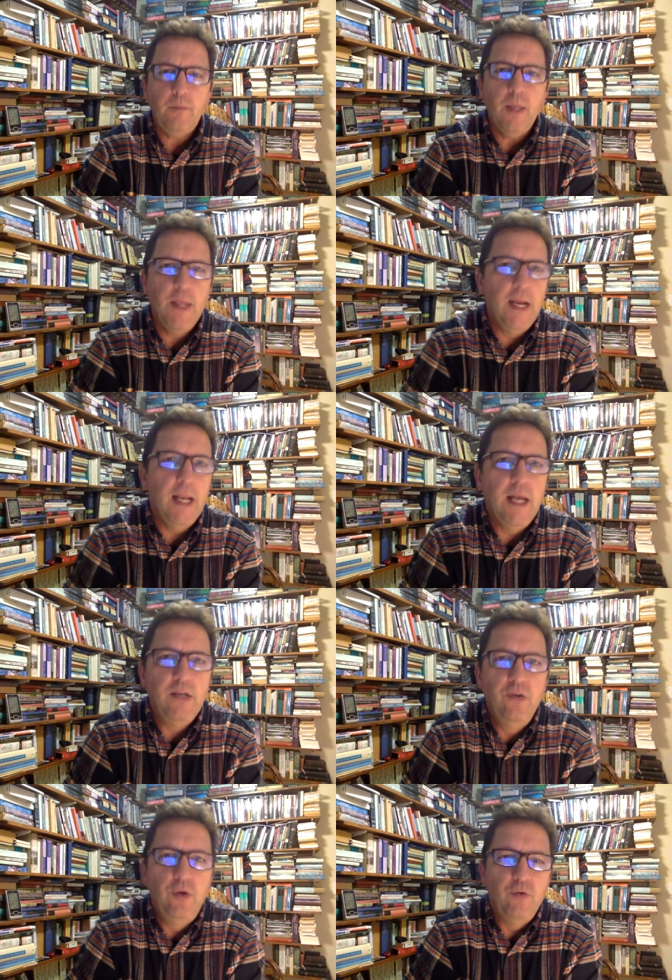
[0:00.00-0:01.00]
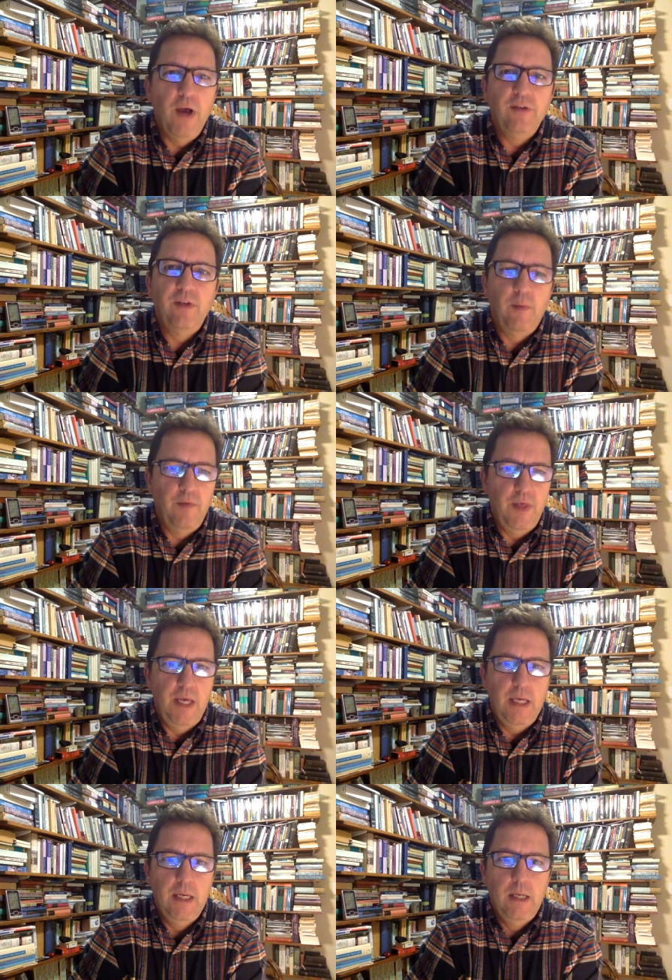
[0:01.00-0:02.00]
And then I'd like to address some of
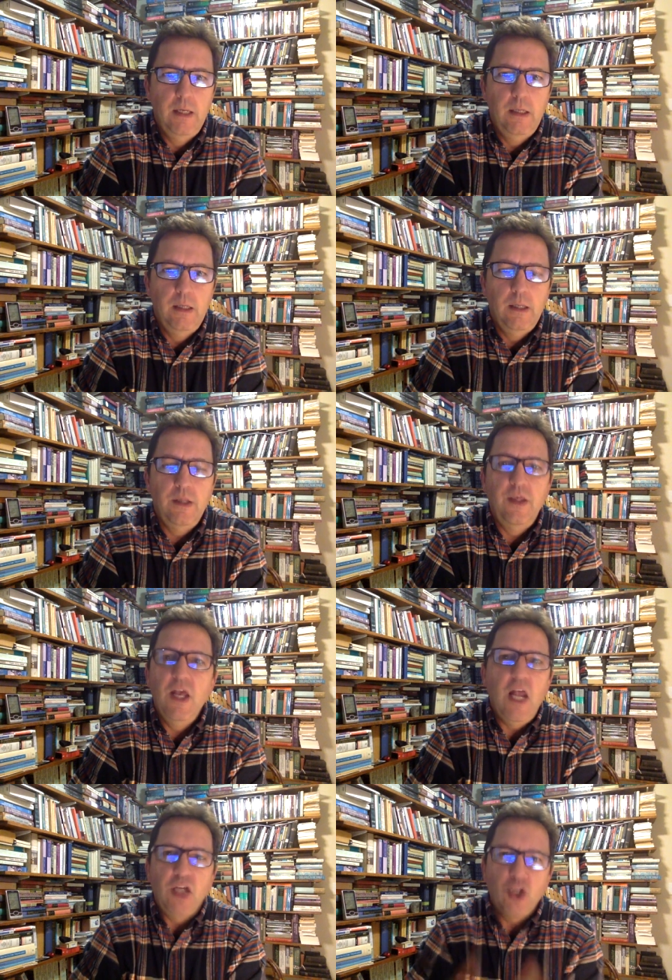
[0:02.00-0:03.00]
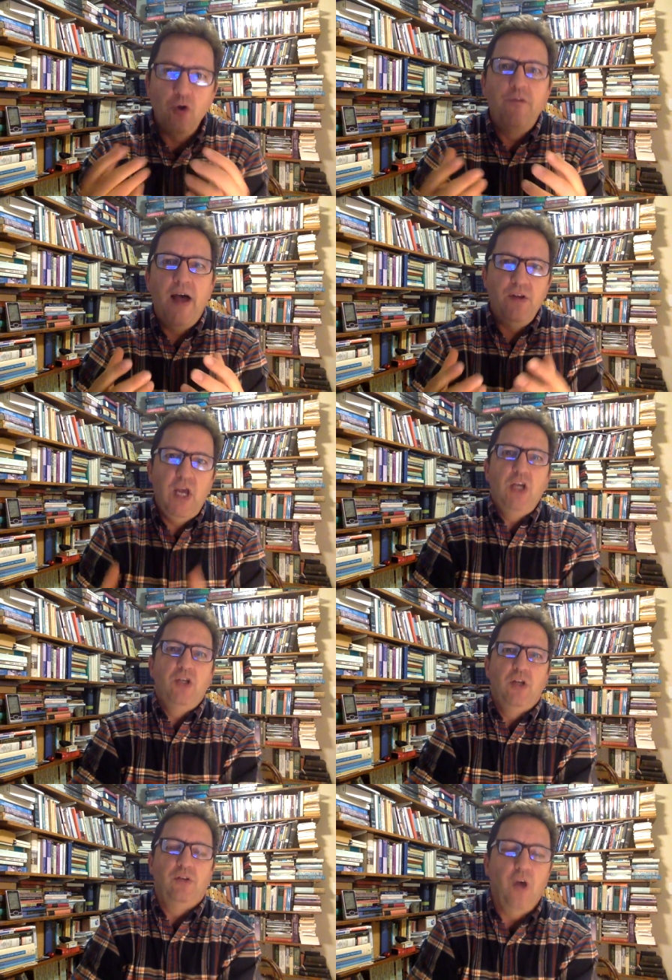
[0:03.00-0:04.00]
the theological
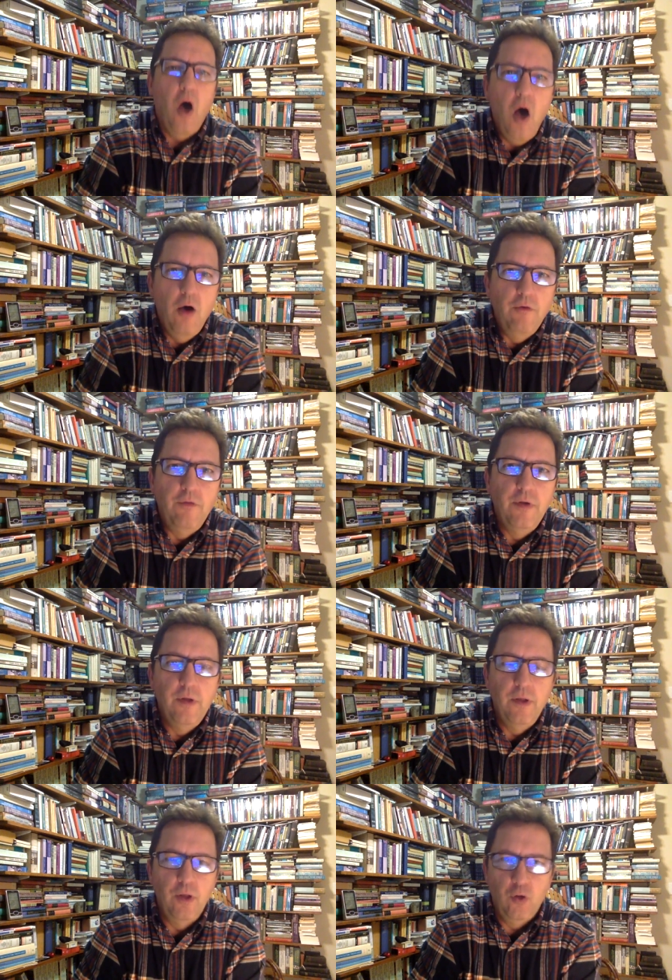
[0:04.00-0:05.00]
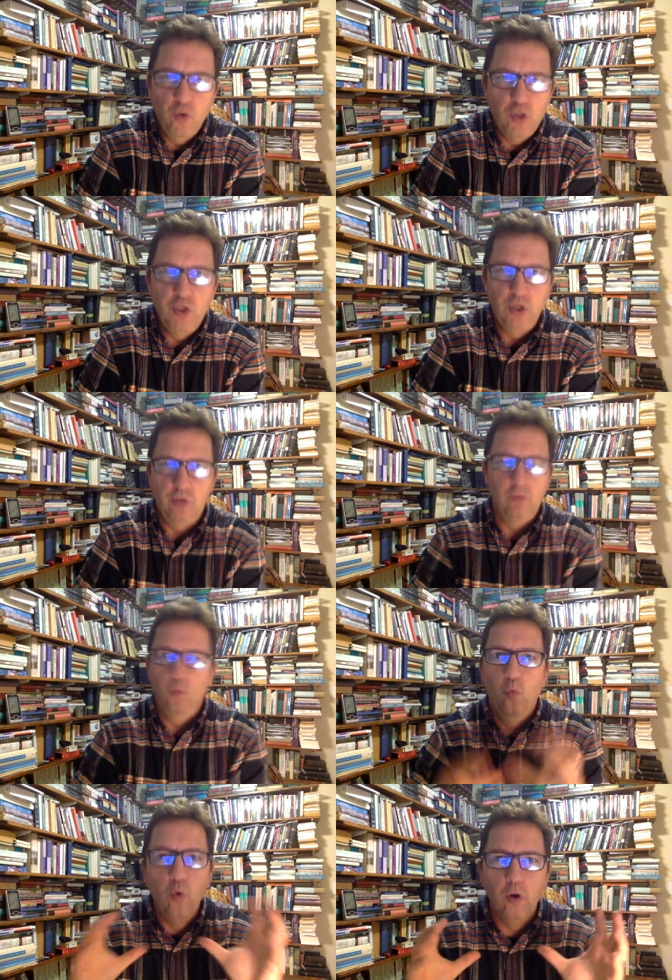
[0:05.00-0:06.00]
foundations of the Christian
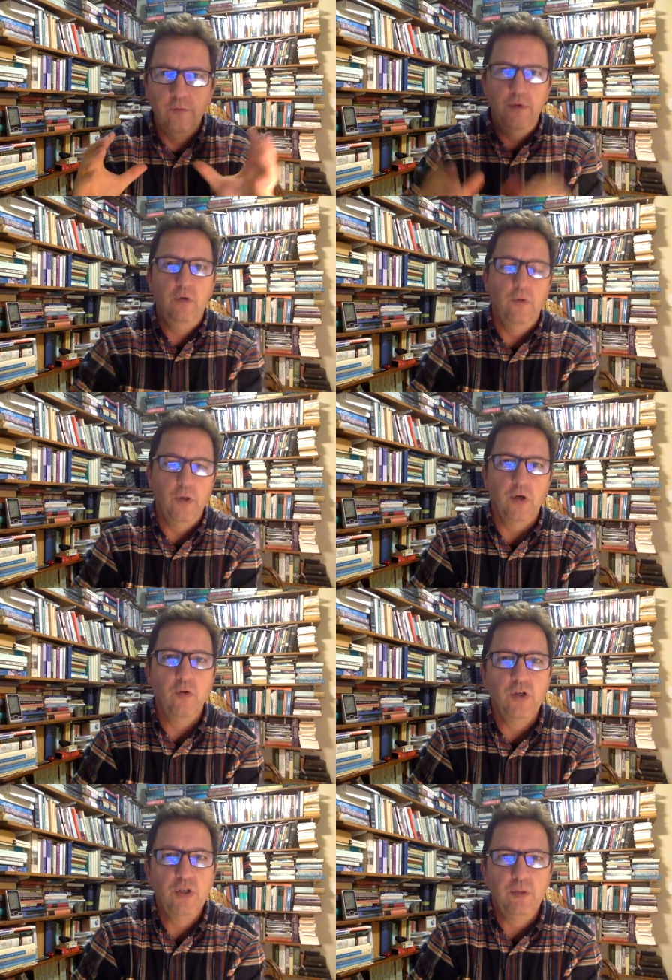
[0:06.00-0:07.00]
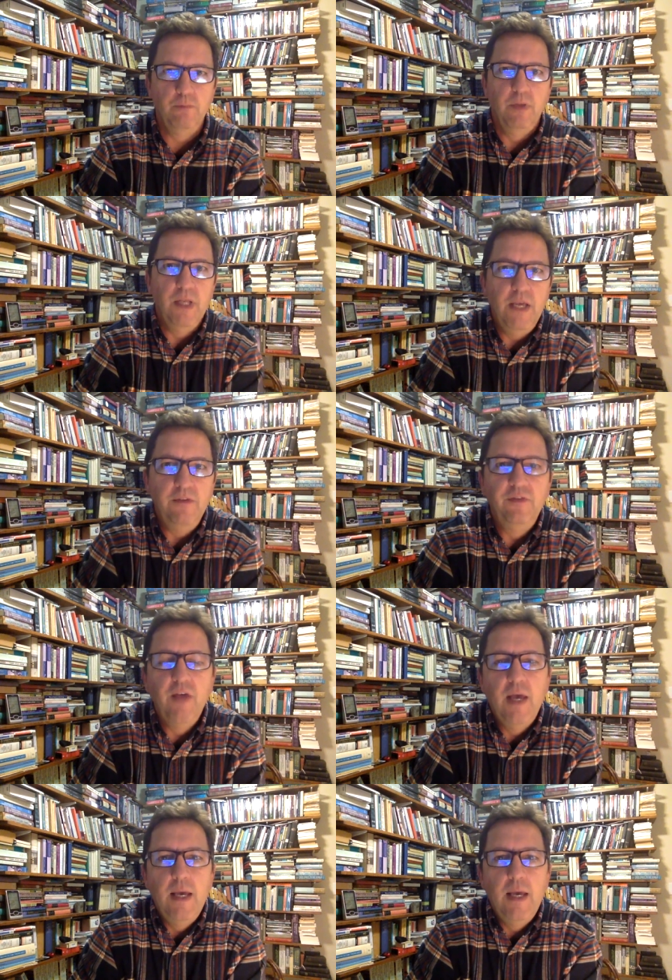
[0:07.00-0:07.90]
worldview or the Christian beliefs.